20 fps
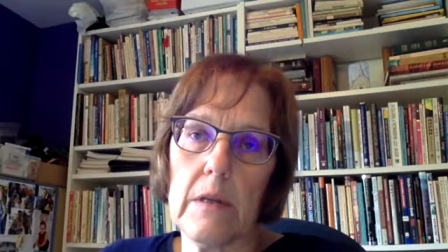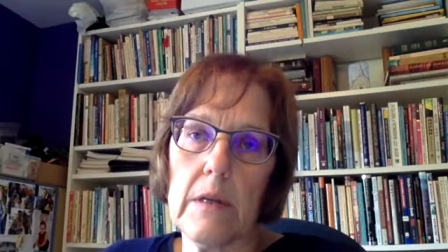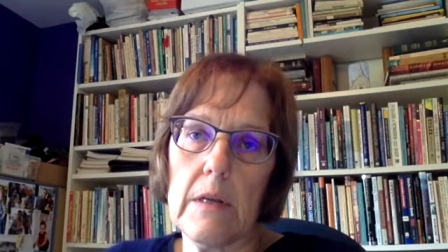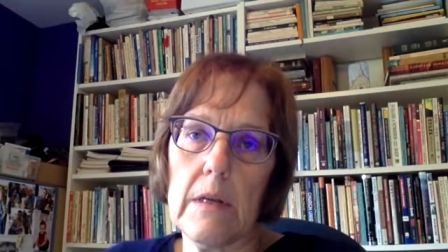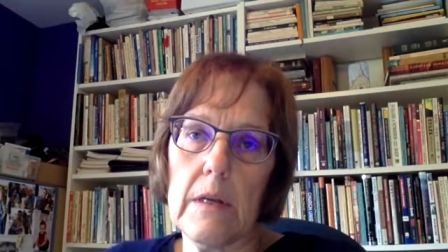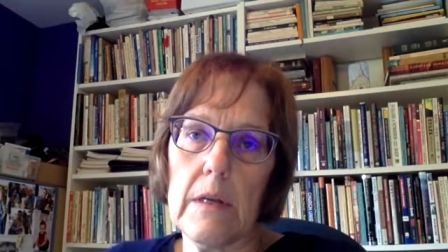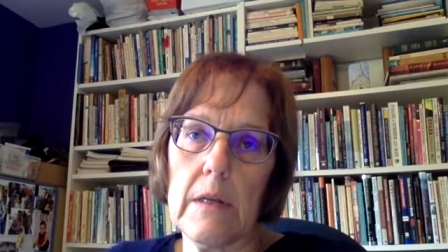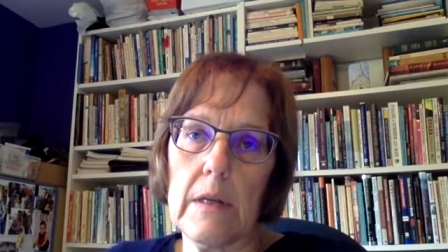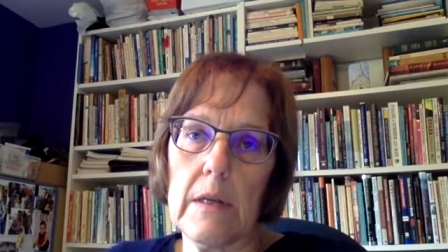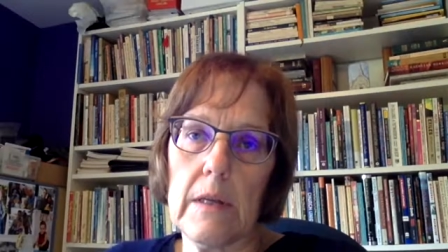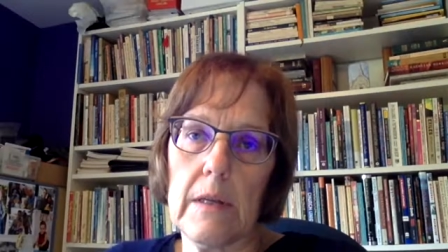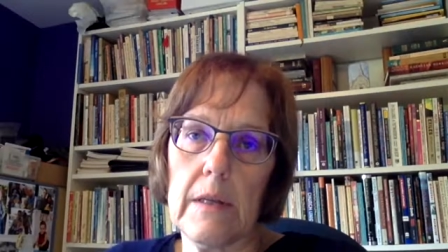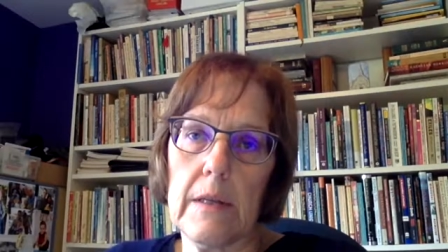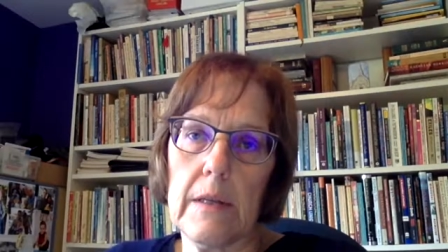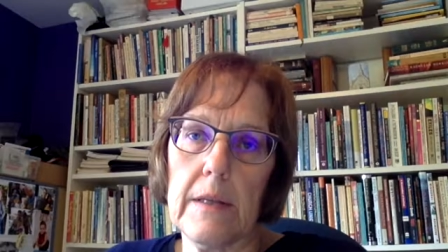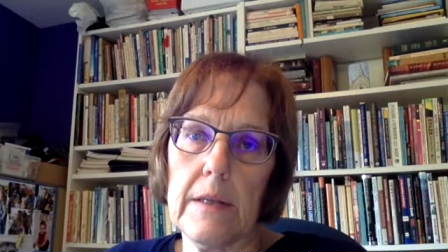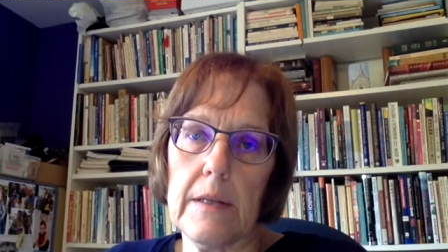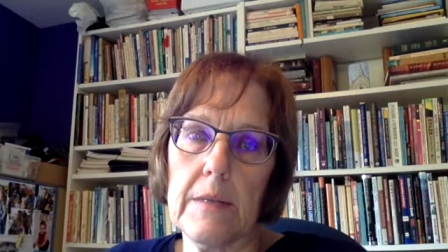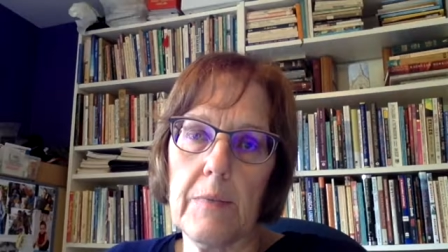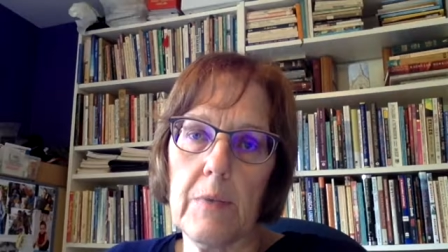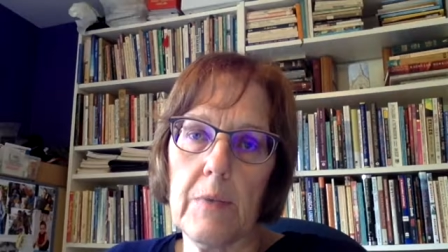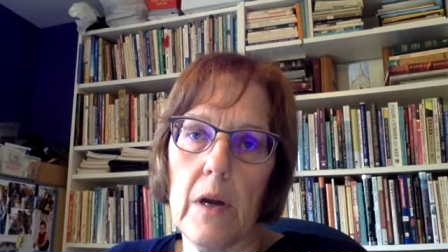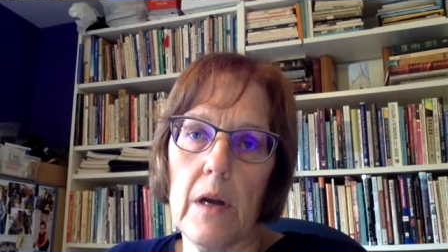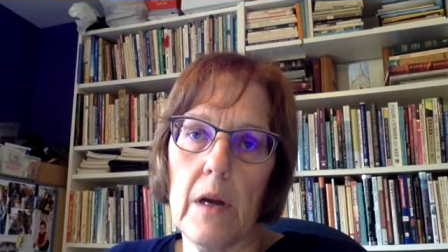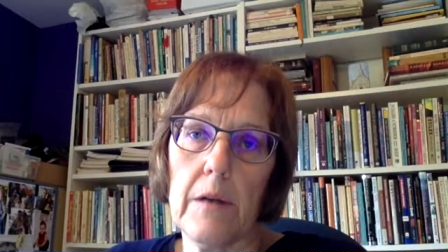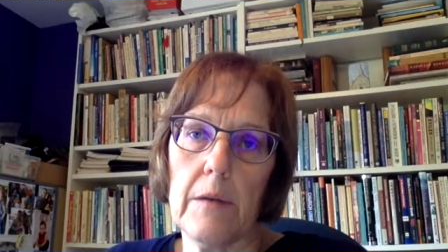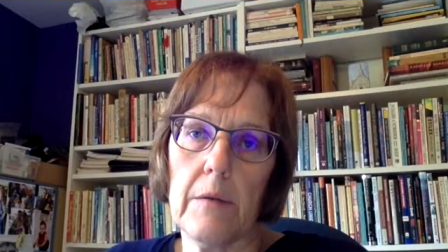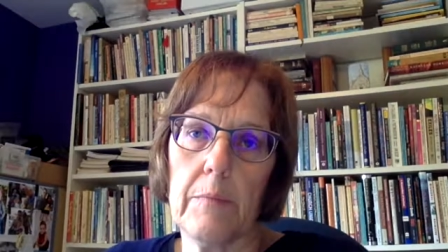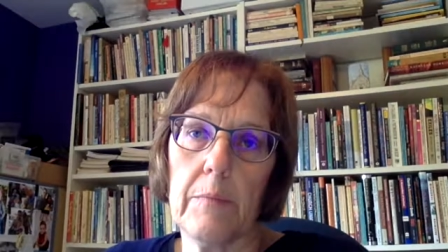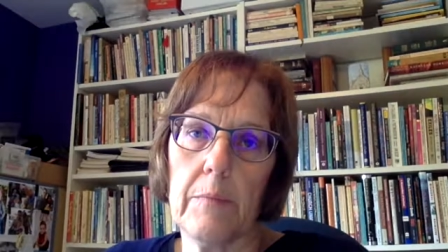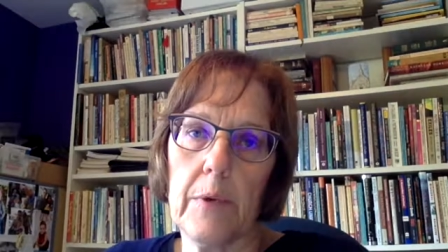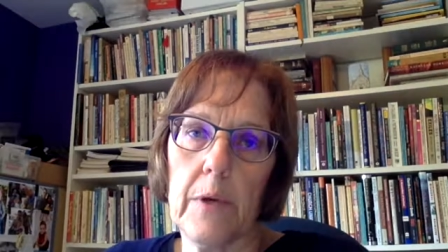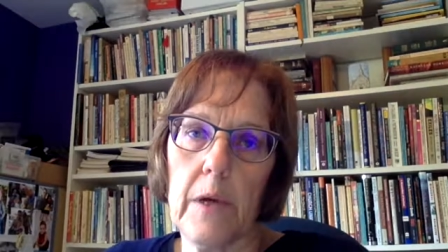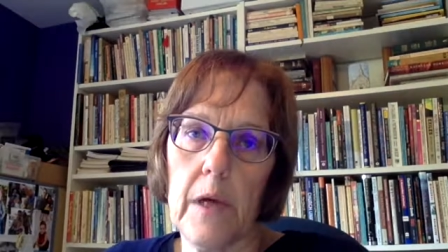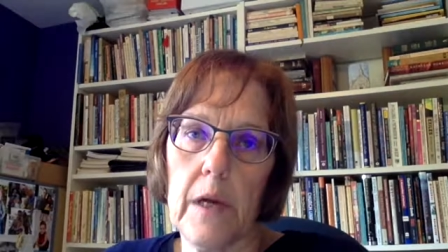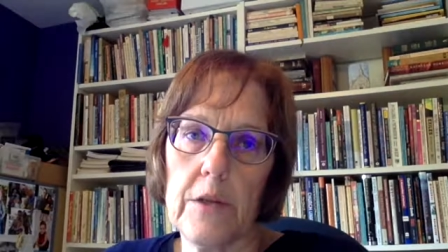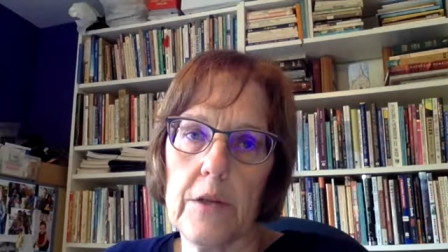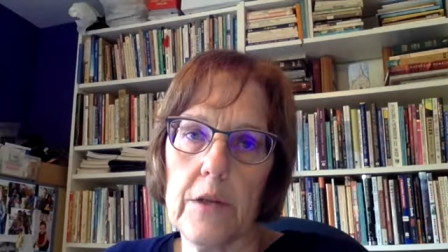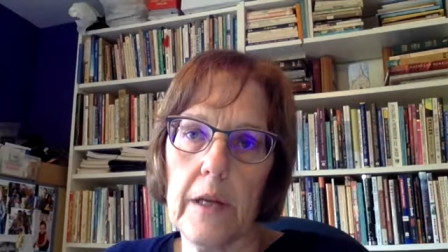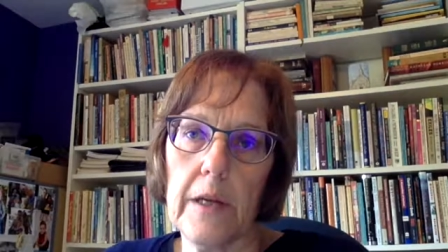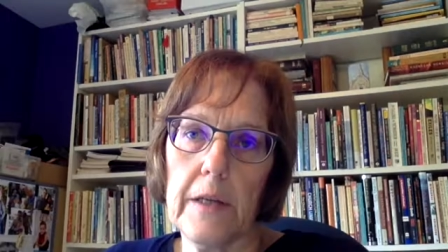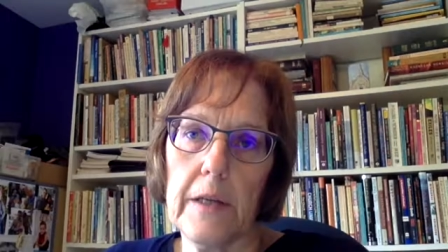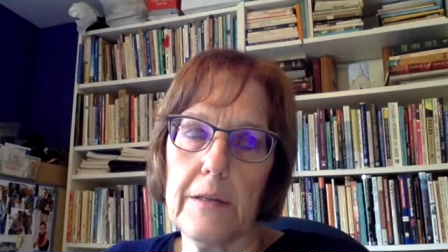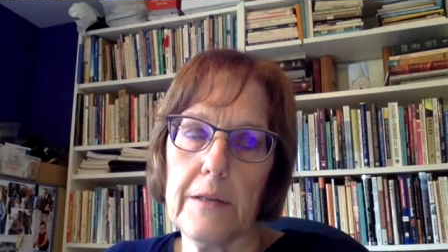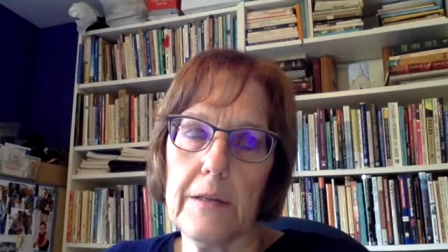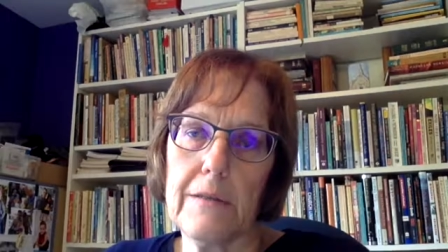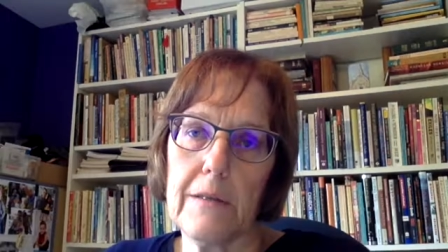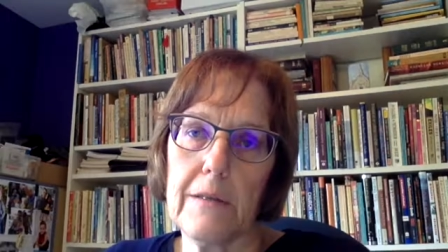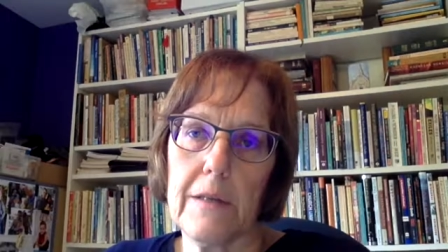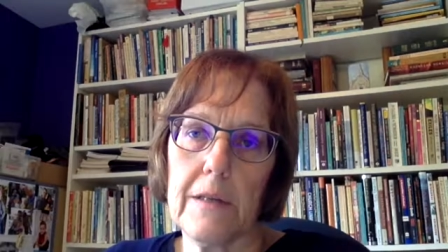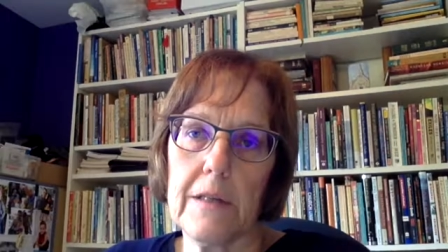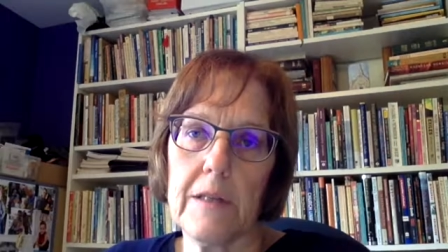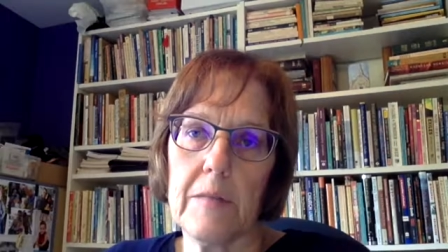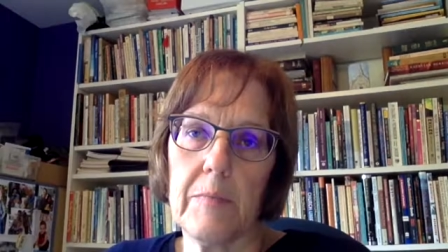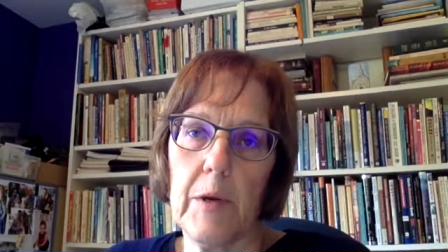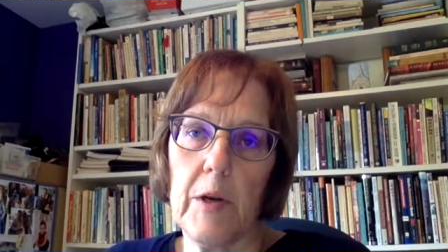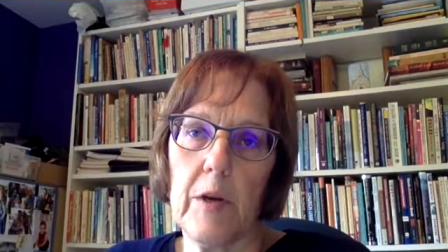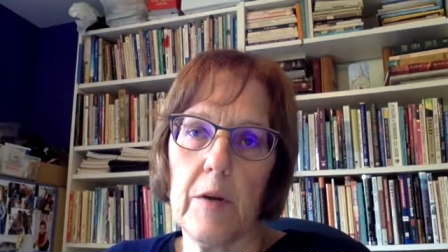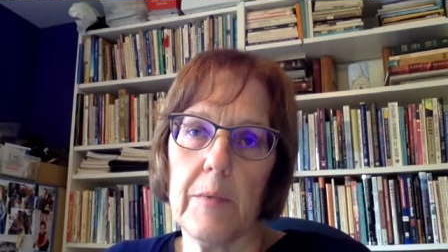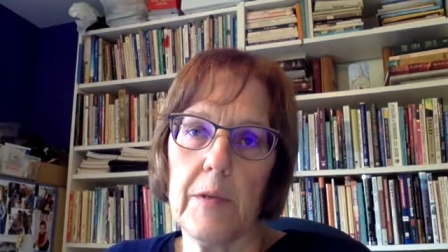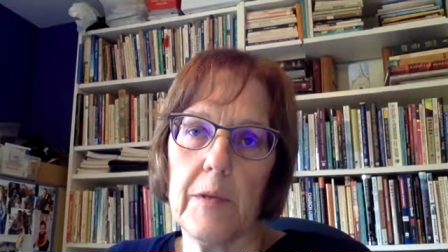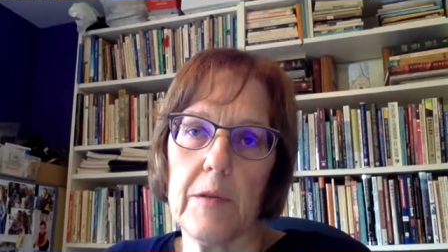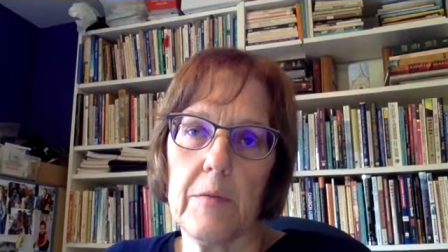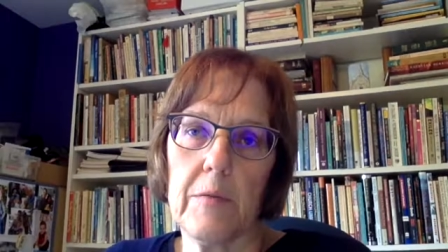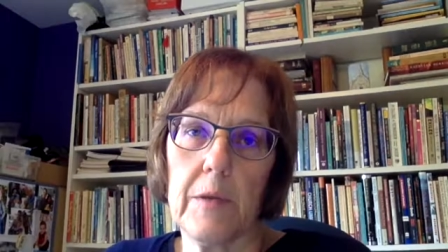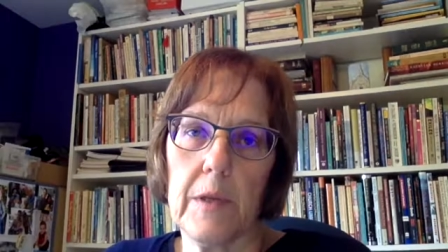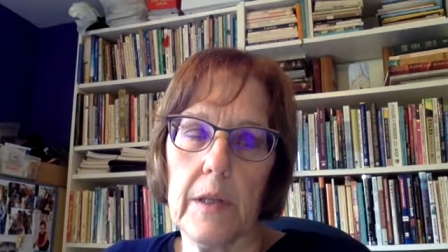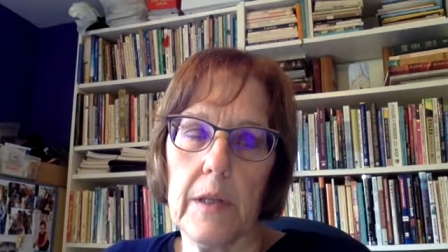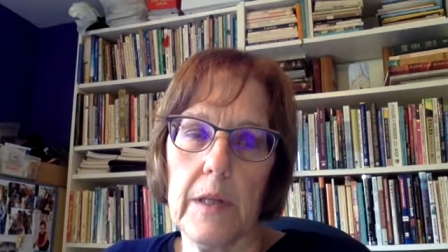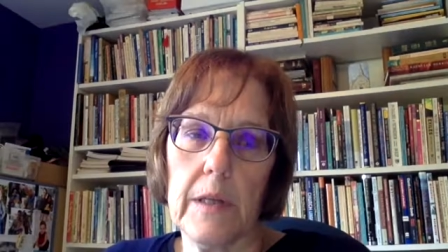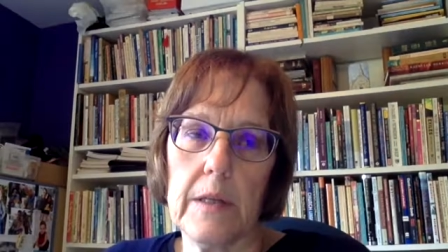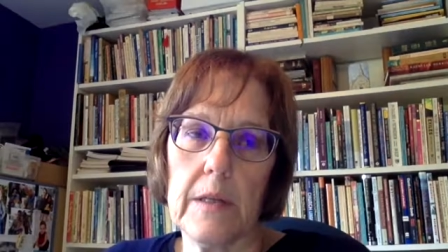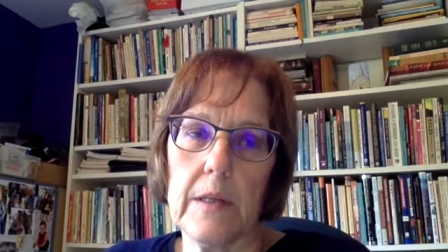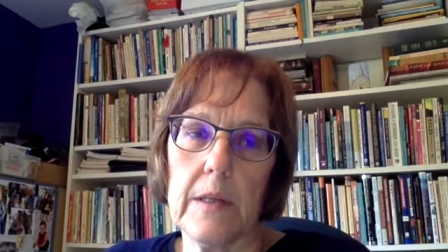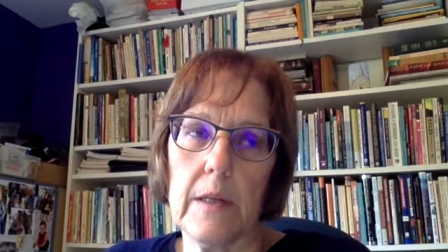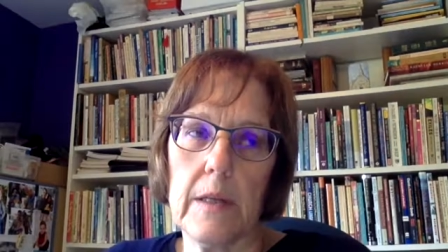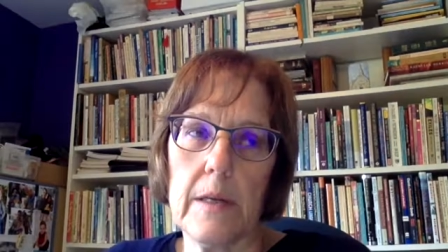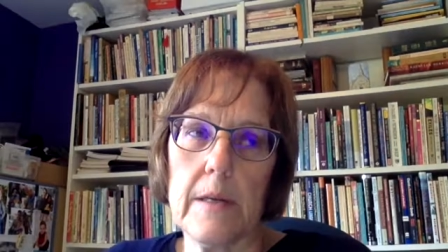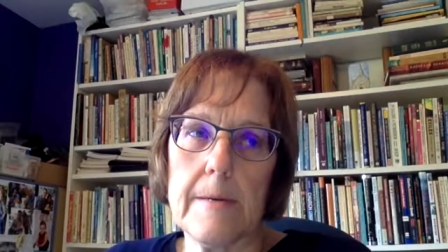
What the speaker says: this project, it's an experiment really, is